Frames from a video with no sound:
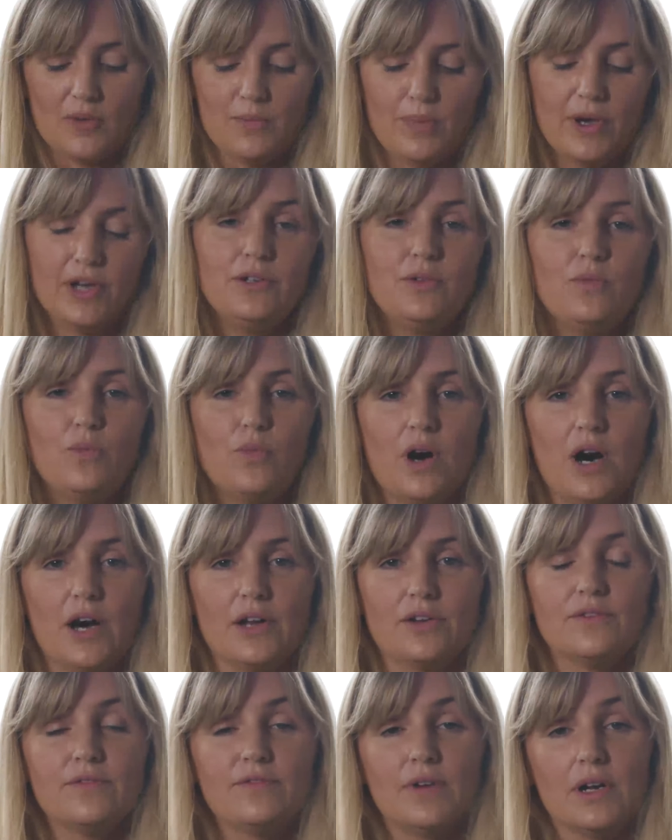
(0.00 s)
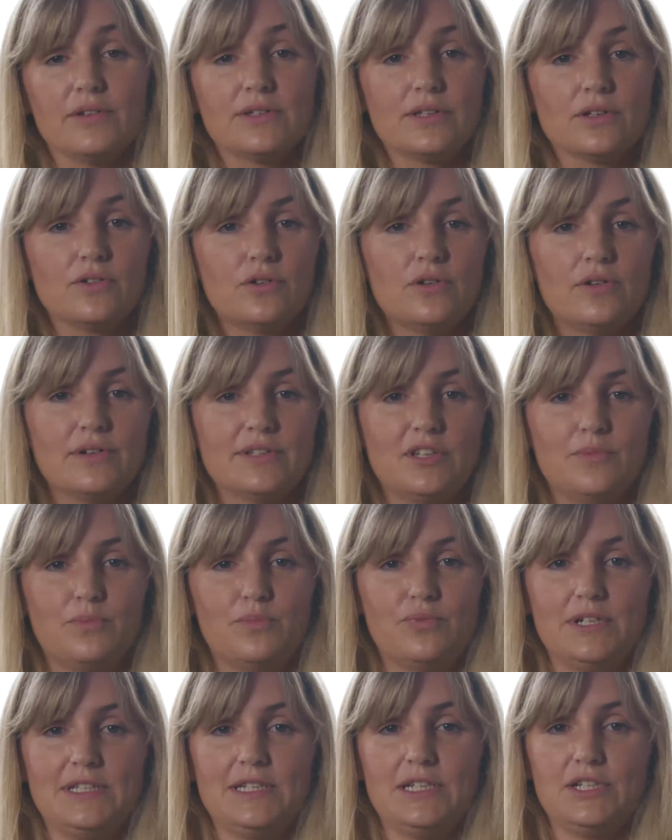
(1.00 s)
Component 1 follows the course
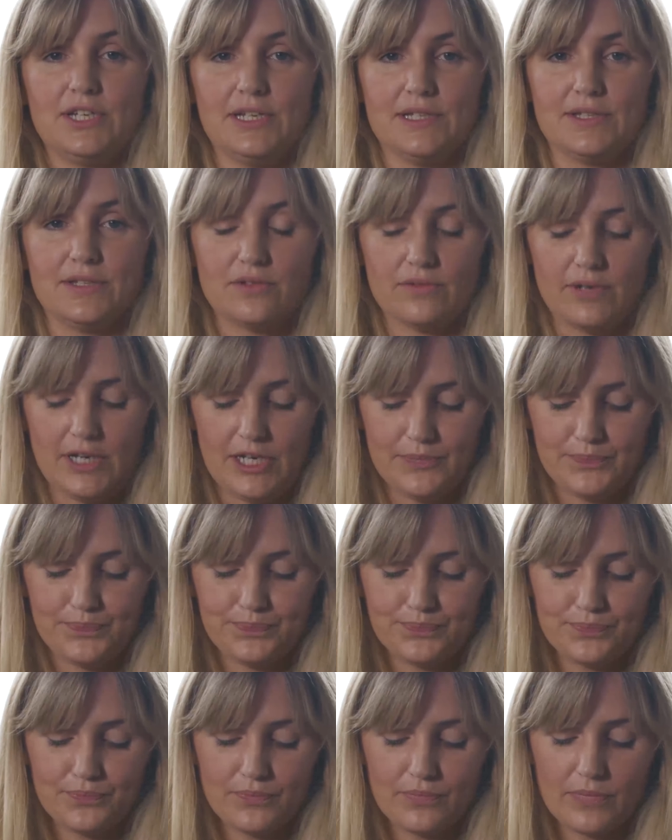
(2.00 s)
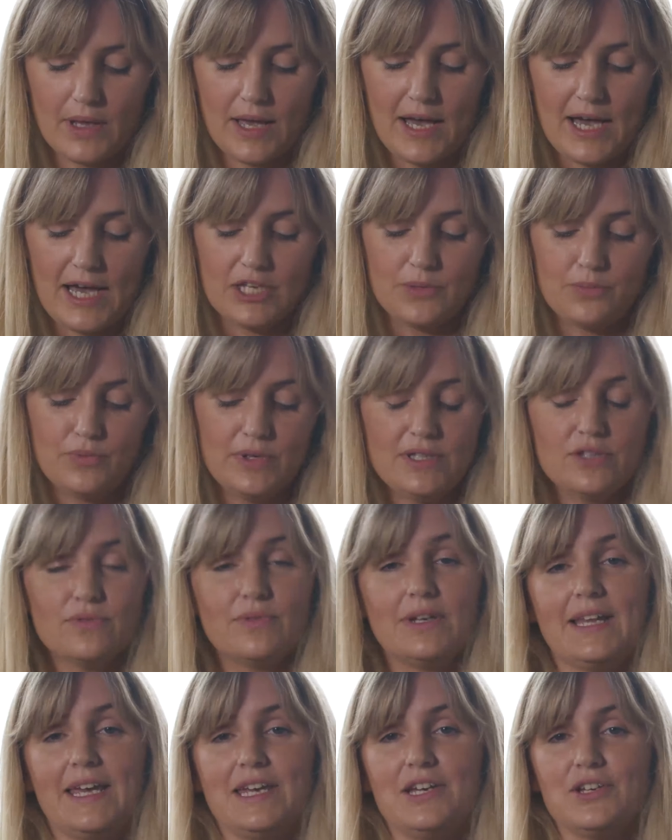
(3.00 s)
of British history and Britain's
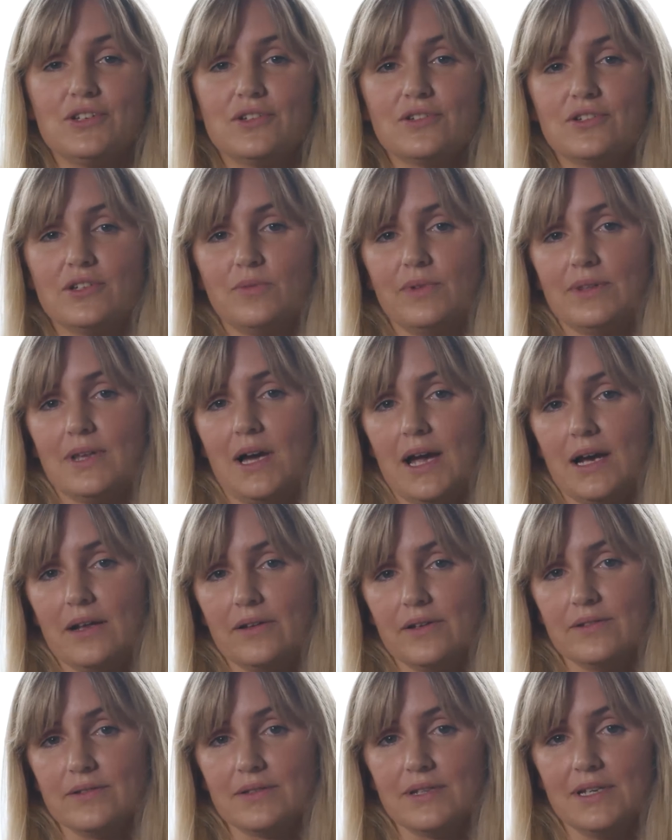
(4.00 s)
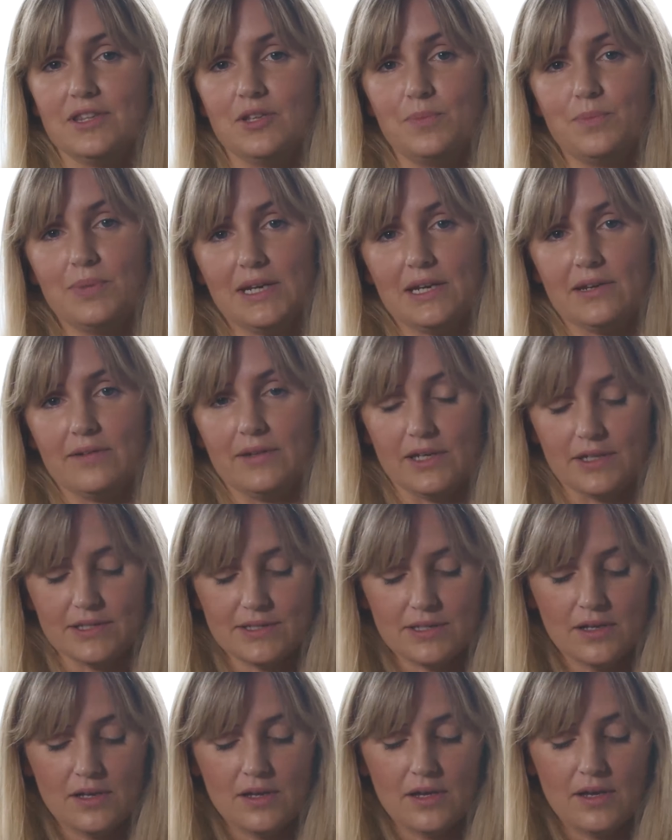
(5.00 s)
relationship with Ireland in the
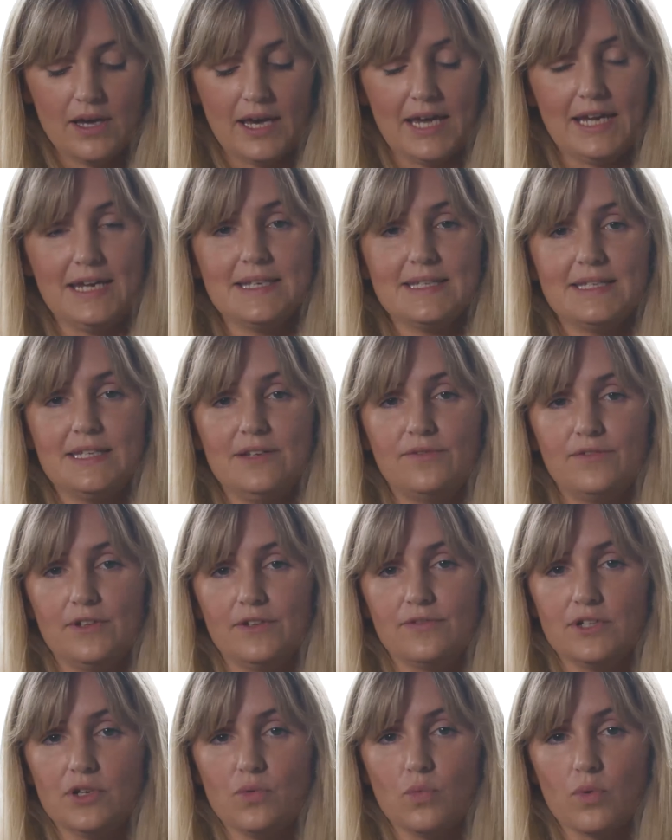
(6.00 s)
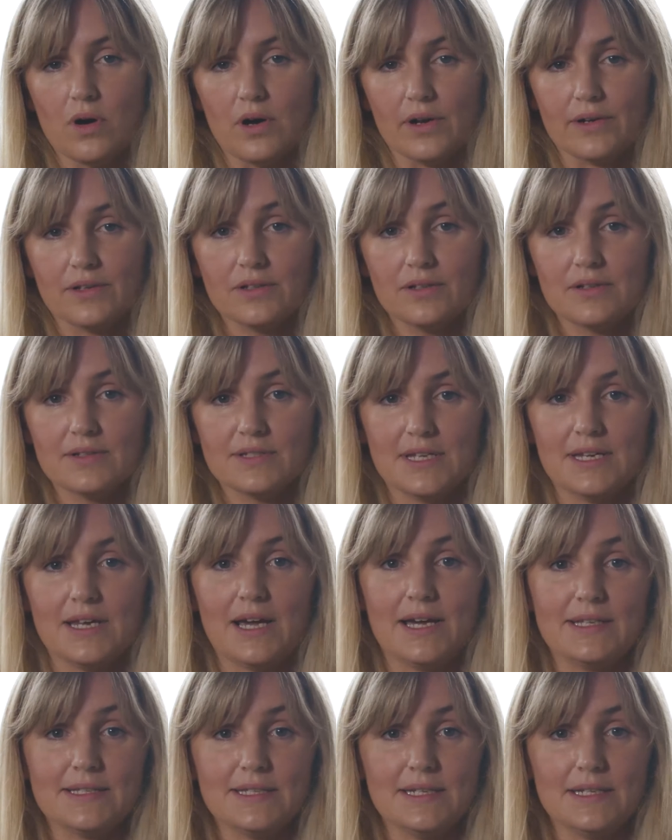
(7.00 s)
period 1851 to
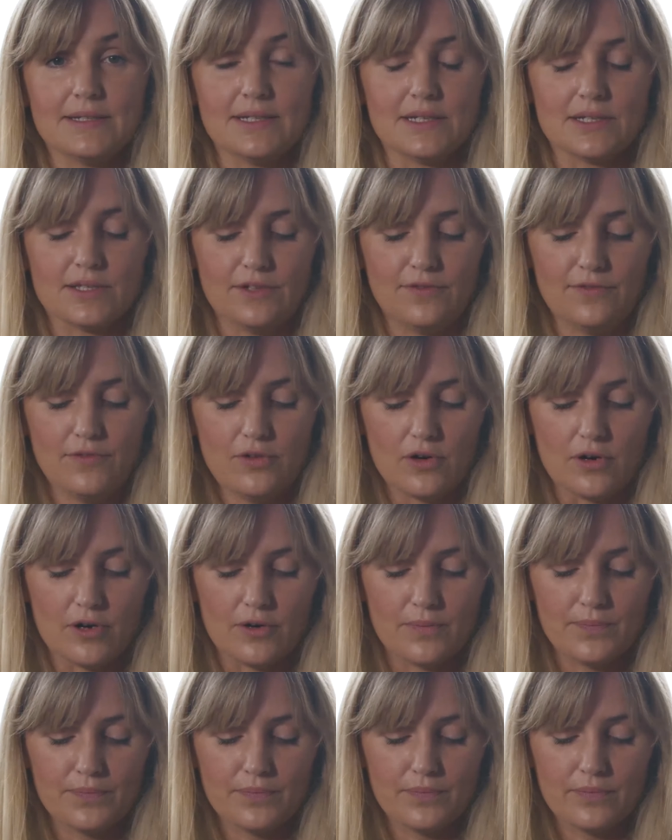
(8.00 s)
1964.